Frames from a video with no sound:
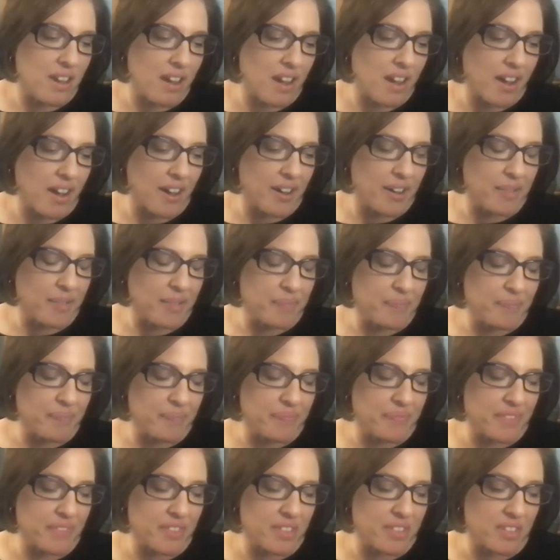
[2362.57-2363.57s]

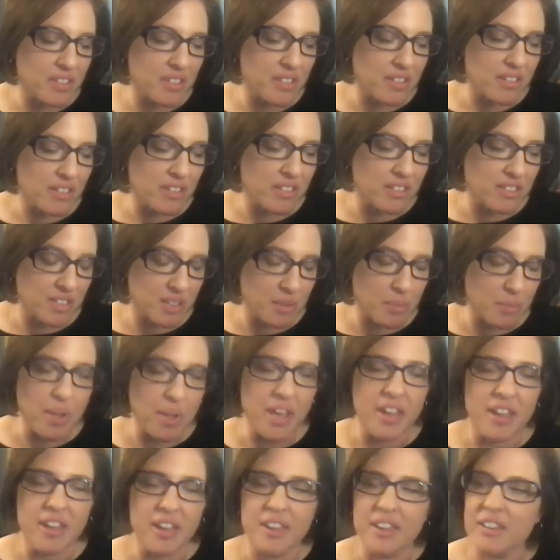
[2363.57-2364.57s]
to
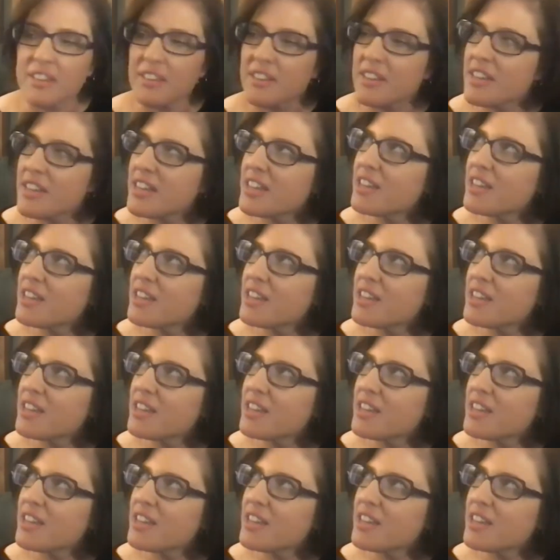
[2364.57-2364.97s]
pay,